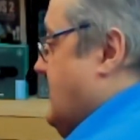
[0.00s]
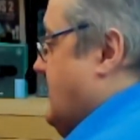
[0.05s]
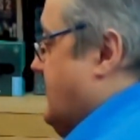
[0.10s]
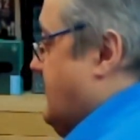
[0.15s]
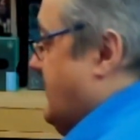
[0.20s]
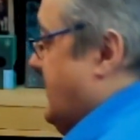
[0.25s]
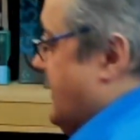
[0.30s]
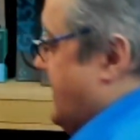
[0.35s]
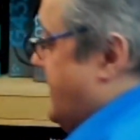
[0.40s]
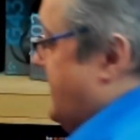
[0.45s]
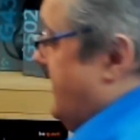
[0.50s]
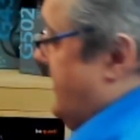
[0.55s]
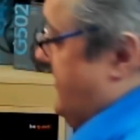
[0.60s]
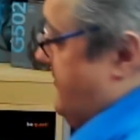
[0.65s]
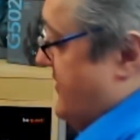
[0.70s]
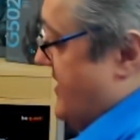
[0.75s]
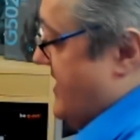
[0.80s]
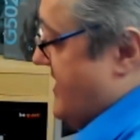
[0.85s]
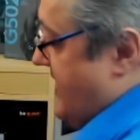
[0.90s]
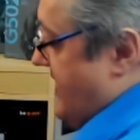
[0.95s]
We are good.
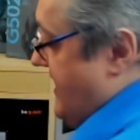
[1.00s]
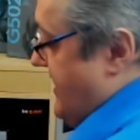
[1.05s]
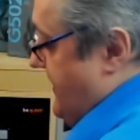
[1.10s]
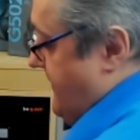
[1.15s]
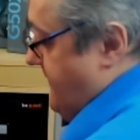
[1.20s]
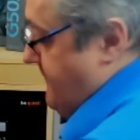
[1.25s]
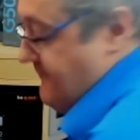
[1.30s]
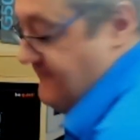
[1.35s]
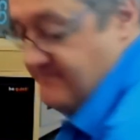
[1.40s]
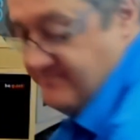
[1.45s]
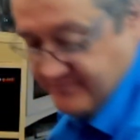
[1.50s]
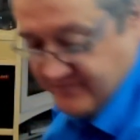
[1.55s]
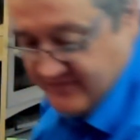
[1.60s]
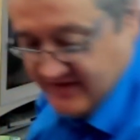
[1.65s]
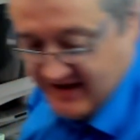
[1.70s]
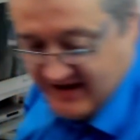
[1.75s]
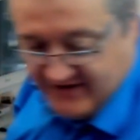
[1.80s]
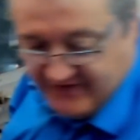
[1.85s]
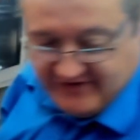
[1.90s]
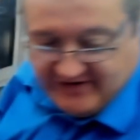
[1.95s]
Wrap it in.
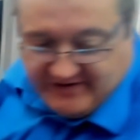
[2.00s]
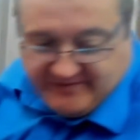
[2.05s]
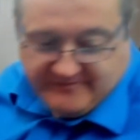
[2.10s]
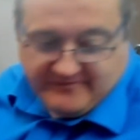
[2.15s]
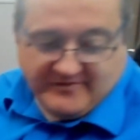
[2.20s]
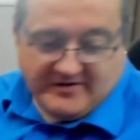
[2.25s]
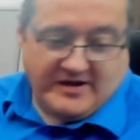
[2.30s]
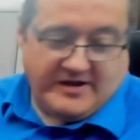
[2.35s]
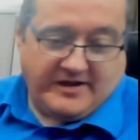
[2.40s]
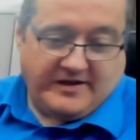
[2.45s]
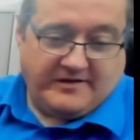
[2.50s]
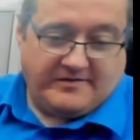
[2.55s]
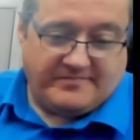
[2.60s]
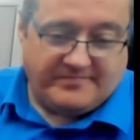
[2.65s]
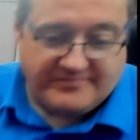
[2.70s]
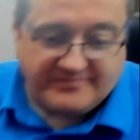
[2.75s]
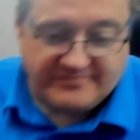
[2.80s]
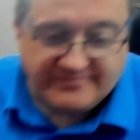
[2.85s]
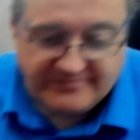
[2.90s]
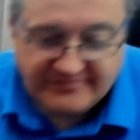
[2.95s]
Excellent. Right.
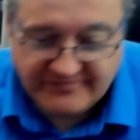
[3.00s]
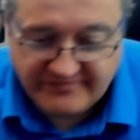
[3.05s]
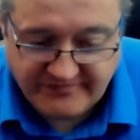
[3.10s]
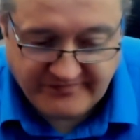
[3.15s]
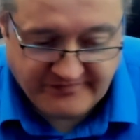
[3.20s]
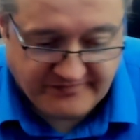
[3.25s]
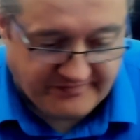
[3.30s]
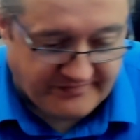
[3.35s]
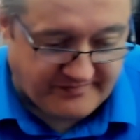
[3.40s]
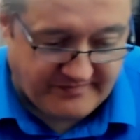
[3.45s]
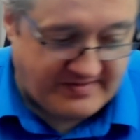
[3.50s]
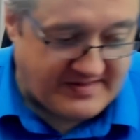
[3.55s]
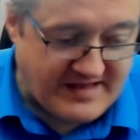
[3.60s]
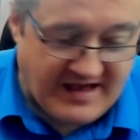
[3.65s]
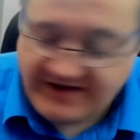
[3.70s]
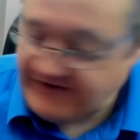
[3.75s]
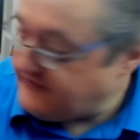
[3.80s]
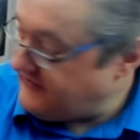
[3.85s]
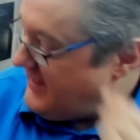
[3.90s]
Next